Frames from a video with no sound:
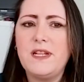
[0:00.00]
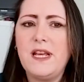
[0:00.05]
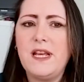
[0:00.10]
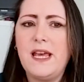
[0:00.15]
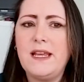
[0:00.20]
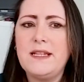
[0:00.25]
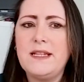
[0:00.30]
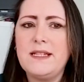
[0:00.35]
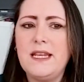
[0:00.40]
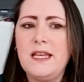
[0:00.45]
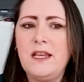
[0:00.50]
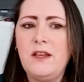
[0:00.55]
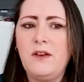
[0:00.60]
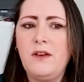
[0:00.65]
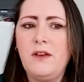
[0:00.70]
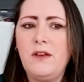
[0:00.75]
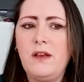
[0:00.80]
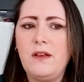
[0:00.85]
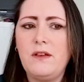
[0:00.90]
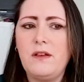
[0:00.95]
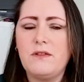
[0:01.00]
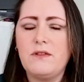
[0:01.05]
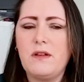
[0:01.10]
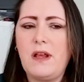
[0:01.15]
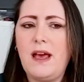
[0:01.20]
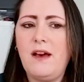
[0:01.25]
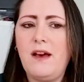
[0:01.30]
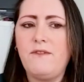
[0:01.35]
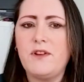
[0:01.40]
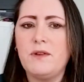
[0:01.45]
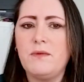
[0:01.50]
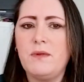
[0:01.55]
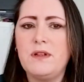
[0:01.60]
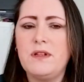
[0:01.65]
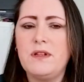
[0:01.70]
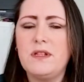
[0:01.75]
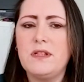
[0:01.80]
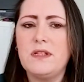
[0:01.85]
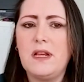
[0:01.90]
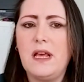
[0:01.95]
to ICU
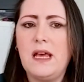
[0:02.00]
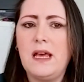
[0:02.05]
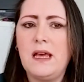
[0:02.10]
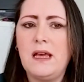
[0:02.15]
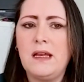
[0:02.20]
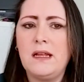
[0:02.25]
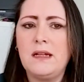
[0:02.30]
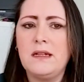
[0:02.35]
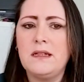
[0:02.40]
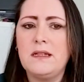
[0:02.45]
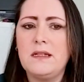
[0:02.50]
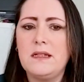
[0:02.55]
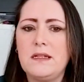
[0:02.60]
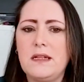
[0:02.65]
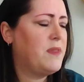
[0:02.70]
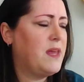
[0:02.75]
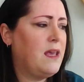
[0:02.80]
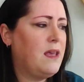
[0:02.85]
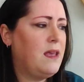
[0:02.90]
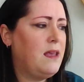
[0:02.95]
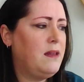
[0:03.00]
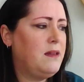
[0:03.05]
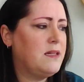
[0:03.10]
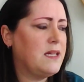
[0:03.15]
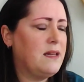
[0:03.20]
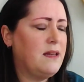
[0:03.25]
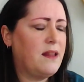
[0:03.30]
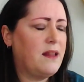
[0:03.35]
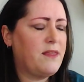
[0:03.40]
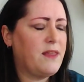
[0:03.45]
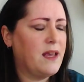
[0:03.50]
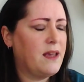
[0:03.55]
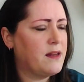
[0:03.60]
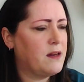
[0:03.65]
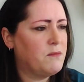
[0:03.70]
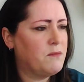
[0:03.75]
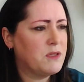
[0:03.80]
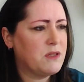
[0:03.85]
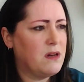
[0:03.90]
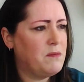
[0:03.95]
afterwards, and they didn't think
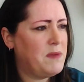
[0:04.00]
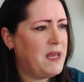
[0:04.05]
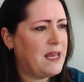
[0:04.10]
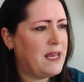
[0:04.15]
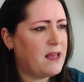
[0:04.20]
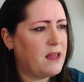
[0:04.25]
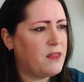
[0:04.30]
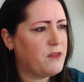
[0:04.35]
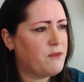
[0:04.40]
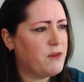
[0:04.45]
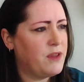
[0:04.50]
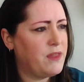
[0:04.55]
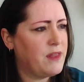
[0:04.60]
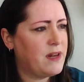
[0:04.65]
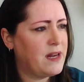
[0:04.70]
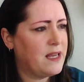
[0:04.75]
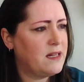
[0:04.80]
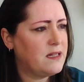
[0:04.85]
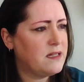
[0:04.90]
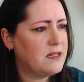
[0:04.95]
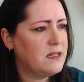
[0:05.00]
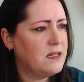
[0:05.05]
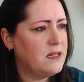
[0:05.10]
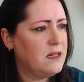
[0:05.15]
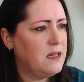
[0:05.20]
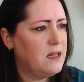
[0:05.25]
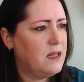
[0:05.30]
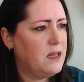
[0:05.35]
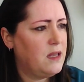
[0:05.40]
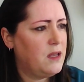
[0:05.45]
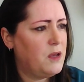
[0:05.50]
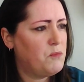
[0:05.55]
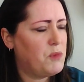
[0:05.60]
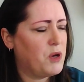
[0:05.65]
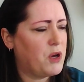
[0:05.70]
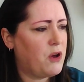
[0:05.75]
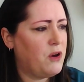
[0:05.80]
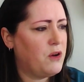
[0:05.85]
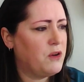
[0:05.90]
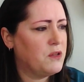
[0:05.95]
that I was going to make it through the night
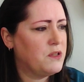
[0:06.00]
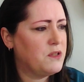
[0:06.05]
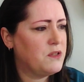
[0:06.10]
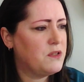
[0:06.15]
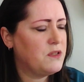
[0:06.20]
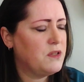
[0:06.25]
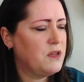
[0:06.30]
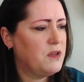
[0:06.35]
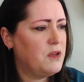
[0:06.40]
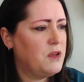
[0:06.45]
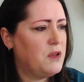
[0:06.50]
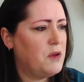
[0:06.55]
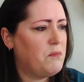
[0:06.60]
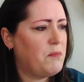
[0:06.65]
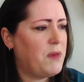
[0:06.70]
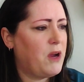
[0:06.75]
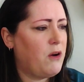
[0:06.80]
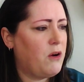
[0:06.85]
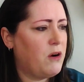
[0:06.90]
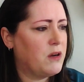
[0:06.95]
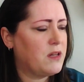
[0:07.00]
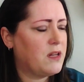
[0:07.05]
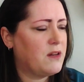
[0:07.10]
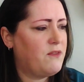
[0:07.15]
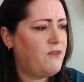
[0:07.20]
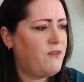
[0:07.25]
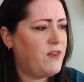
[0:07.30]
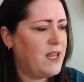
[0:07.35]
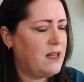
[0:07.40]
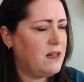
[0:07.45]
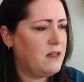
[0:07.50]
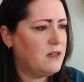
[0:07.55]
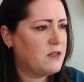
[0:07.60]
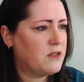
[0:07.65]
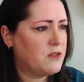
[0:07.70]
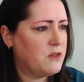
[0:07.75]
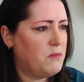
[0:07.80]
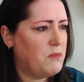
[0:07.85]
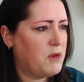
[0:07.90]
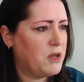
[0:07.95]
because my heart had failed
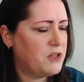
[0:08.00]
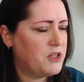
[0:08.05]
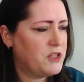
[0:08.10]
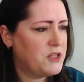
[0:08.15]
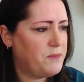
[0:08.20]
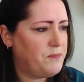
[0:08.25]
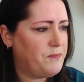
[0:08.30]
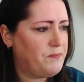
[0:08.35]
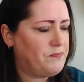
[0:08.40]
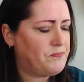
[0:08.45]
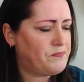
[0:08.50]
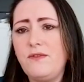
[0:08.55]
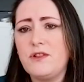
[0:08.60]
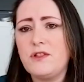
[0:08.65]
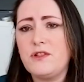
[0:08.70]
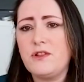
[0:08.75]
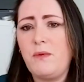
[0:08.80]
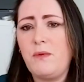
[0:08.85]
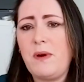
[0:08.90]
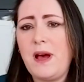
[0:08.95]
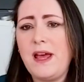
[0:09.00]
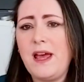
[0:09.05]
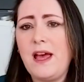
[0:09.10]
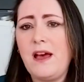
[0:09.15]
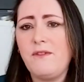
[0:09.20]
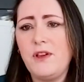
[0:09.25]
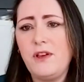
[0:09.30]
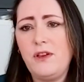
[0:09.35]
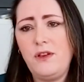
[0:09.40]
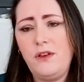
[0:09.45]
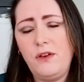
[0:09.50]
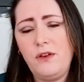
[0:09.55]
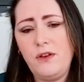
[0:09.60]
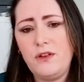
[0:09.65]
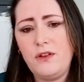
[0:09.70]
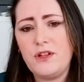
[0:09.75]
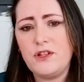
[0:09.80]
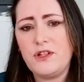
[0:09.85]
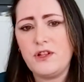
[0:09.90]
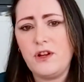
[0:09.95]
so much. So I have a
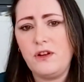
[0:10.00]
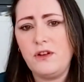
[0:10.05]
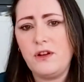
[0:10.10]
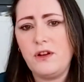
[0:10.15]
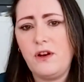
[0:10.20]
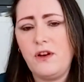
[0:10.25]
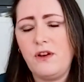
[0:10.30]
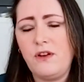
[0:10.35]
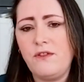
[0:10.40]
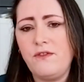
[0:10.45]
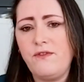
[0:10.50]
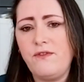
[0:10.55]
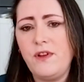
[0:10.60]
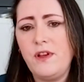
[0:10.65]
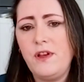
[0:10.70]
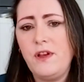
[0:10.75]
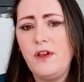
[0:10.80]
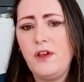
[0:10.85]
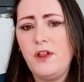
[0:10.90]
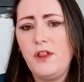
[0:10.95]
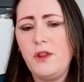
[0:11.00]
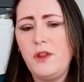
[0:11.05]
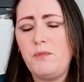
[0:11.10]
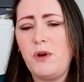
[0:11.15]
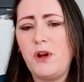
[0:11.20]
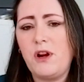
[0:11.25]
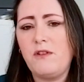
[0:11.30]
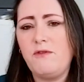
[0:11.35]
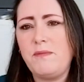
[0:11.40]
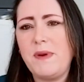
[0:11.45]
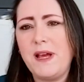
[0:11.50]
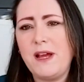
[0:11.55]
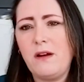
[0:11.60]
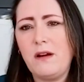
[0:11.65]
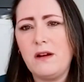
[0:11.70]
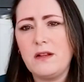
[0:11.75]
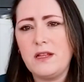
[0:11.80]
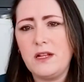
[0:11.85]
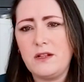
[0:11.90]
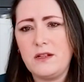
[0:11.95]
huge chunk of the bottom of my
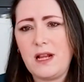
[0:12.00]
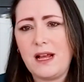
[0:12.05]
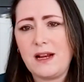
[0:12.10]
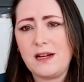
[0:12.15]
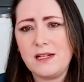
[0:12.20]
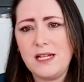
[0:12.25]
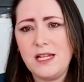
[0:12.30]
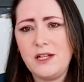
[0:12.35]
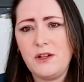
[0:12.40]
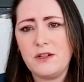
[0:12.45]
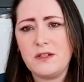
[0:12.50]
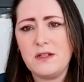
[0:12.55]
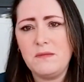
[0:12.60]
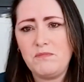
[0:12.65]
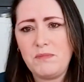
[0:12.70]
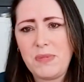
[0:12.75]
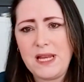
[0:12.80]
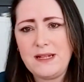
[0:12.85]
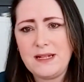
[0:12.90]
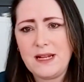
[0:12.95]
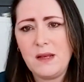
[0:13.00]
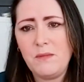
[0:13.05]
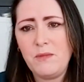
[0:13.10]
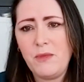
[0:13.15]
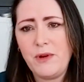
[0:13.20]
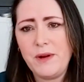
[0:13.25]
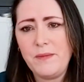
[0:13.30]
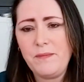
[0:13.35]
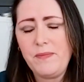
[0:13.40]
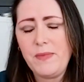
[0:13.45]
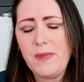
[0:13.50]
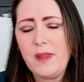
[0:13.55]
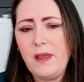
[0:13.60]
heart that actually doesn't beat anymore.